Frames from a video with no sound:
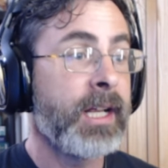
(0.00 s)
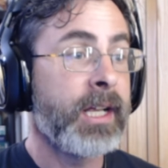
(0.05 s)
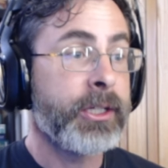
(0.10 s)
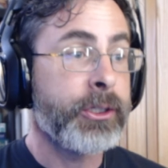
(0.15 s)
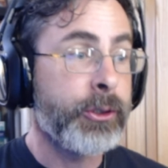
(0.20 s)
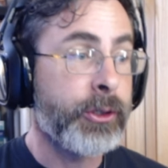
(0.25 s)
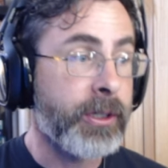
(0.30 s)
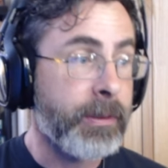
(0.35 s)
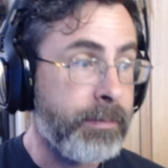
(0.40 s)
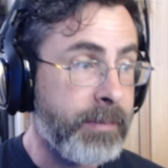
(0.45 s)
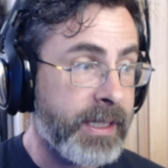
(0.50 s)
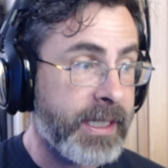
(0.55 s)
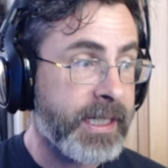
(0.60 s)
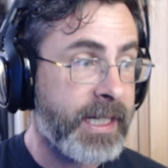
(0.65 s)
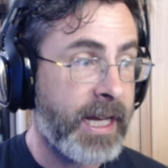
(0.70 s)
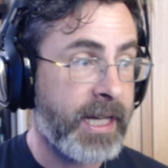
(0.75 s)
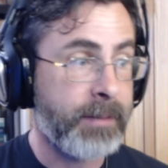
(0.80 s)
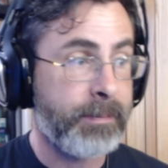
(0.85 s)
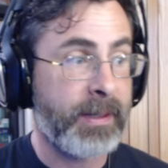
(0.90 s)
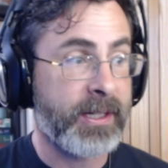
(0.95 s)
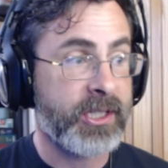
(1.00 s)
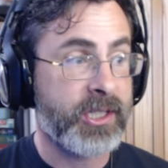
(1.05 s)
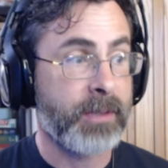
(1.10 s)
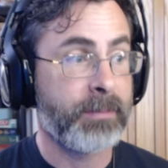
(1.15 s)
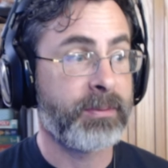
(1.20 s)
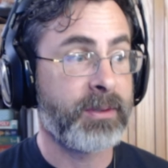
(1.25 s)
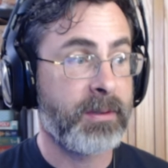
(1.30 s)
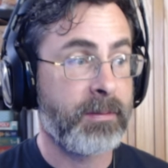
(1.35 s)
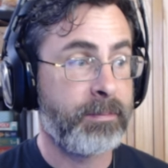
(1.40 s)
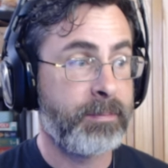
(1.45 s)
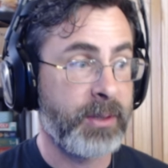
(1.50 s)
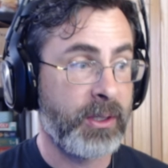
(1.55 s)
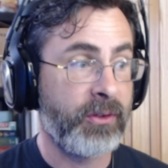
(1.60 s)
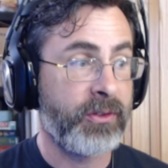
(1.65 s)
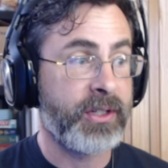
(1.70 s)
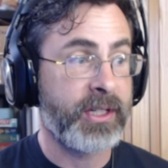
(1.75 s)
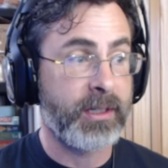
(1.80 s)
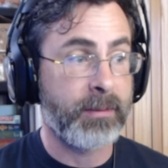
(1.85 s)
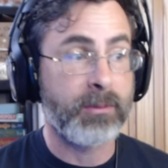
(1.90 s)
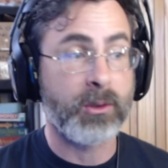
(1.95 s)
You can mitigate it by simply
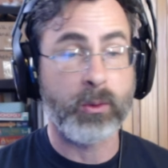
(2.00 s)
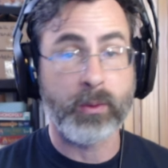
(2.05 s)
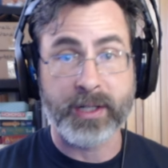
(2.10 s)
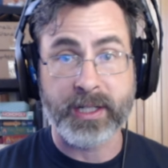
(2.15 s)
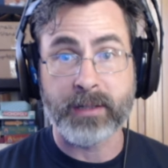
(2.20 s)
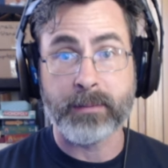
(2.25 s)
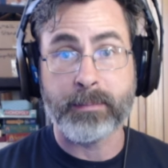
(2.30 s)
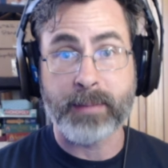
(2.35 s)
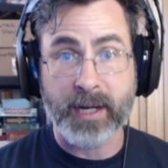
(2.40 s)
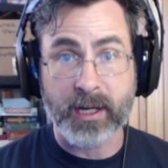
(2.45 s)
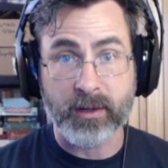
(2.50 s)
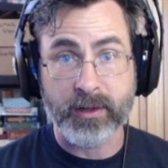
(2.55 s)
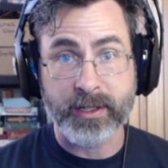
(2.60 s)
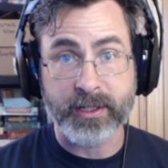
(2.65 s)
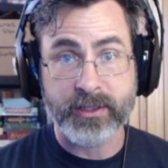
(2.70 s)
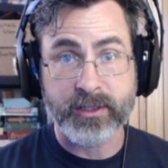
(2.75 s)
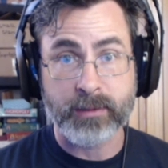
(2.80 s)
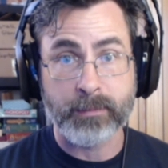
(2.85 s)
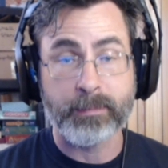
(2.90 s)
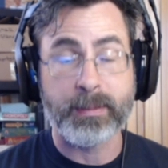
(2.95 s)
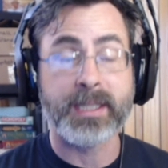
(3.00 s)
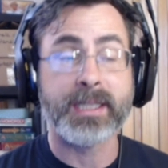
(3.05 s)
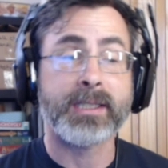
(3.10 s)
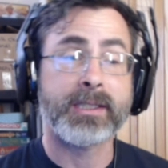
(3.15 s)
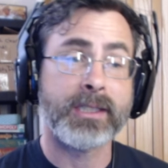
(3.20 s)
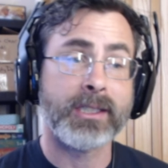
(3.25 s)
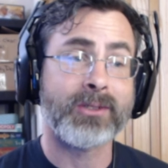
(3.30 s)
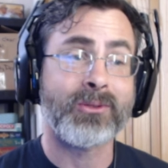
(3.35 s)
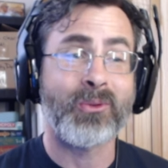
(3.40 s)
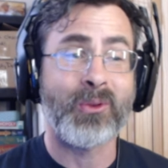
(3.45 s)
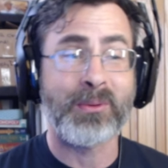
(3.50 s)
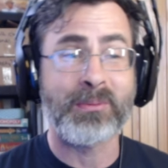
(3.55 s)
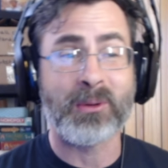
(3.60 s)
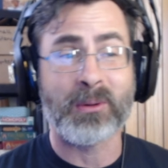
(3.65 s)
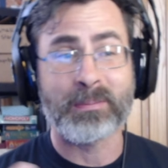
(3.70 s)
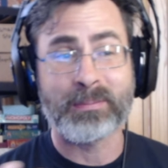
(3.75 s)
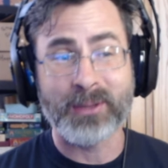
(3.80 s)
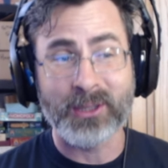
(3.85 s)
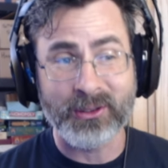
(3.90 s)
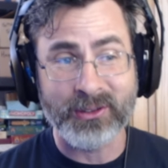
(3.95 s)
building a marine barracks, but it's just one
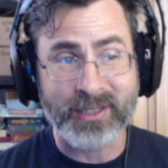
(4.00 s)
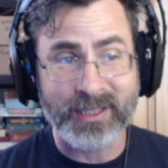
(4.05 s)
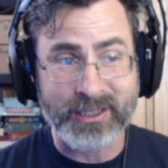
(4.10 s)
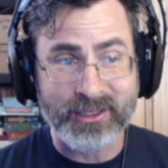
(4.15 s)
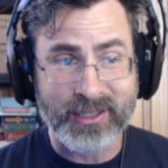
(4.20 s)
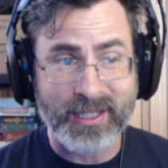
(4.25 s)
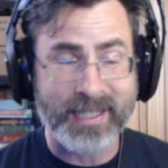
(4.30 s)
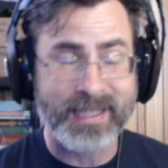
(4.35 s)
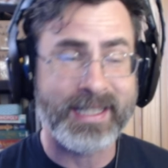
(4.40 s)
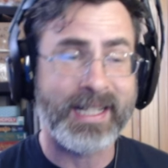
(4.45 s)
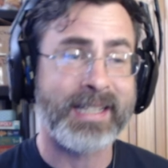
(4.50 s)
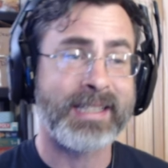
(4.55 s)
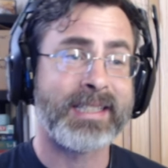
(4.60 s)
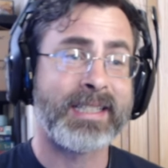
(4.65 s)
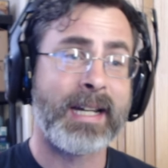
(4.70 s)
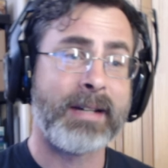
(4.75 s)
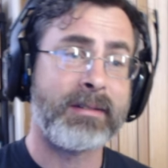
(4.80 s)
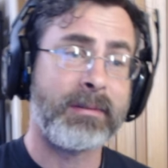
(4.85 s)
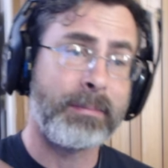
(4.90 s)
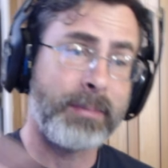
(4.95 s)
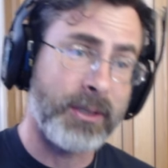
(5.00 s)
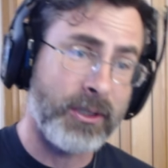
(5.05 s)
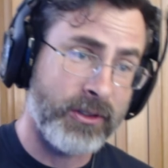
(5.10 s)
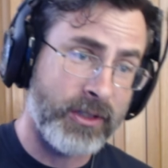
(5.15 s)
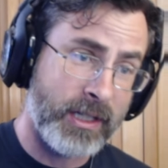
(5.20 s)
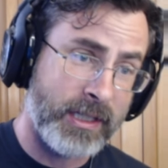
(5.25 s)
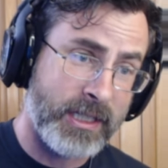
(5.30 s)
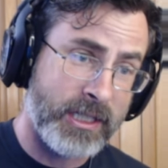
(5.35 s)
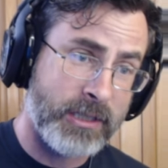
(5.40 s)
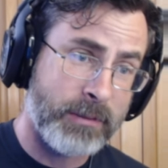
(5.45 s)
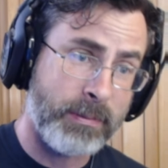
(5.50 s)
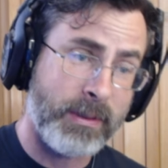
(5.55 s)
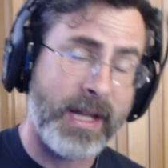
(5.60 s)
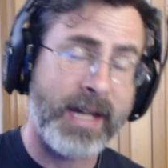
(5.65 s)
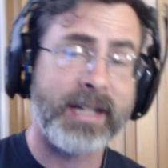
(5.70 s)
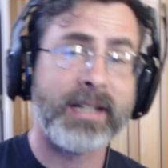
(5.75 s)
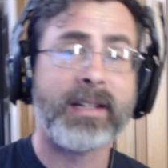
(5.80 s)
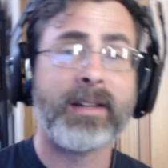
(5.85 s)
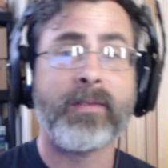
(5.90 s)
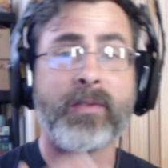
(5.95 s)
more building. You got to take the time to build on each
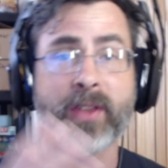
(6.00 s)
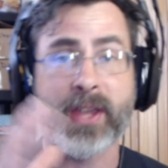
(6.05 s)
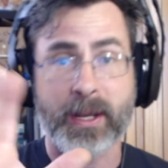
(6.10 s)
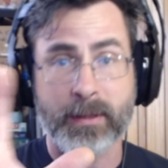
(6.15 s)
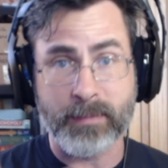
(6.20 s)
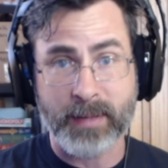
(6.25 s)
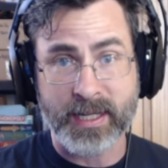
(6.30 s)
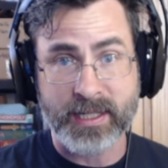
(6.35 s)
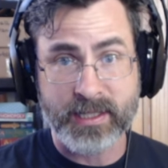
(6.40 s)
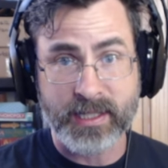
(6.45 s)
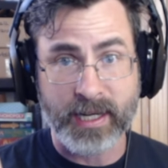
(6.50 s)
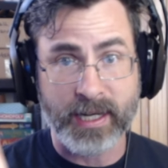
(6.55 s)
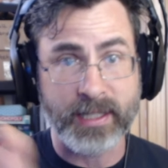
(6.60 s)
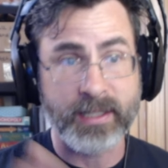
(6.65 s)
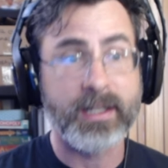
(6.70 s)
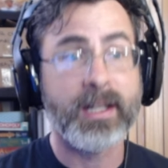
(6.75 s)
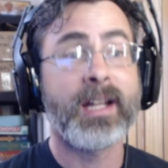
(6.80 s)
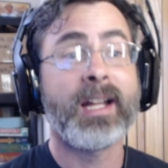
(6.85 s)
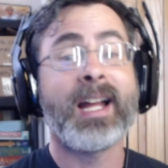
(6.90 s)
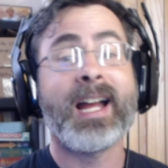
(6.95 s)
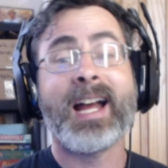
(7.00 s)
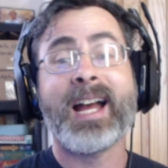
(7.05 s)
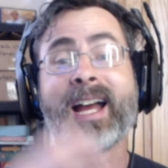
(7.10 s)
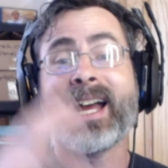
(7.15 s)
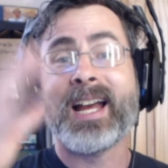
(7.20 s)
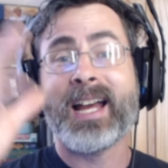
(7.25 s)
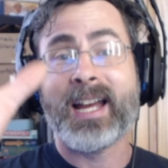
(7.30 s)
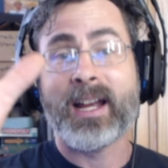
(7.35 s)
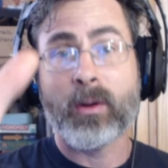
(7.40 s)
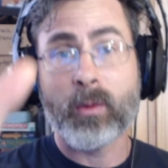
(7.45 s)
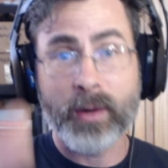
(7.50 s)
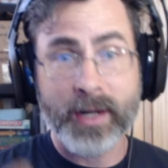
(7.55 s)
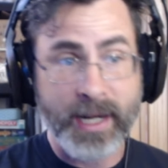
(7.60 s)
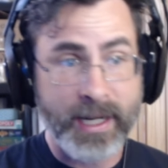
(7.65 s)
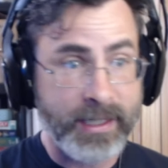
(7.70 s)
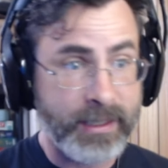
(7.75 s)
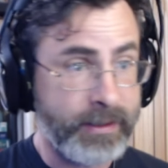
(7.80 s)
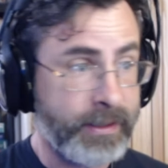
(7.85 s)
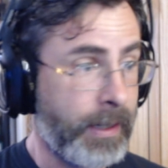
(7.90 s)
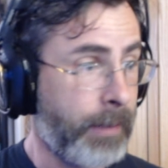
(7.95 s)
planet and maintain. We're
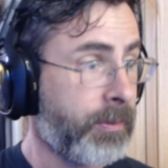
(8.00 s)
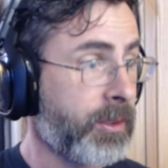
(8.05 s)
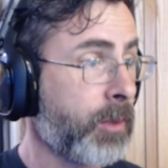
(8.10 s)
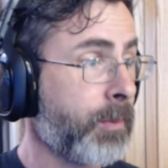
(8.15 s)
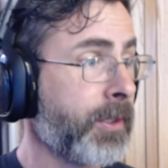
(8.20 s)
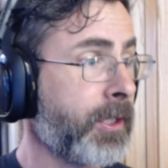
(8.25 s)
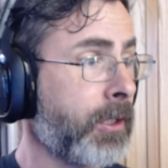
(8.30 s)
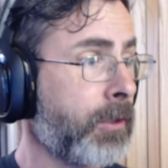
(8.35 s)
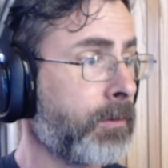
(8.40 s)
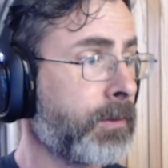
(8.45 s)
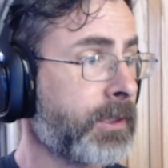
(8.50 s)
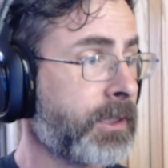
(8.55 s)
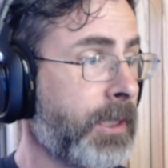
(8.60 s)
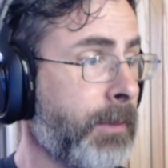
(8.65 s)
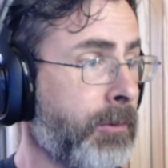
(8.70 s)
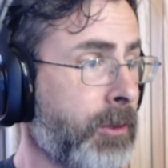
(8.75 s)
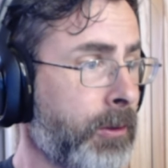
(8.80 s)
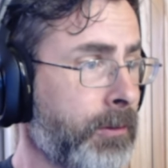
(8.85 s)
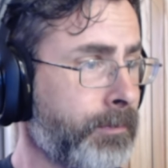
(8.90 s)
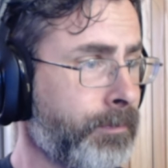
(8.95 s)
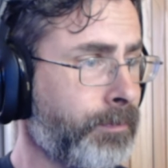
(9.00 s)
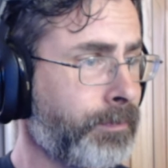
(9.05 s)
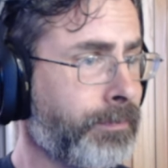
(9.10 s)
getting in depth. Here we go. Let's keep going.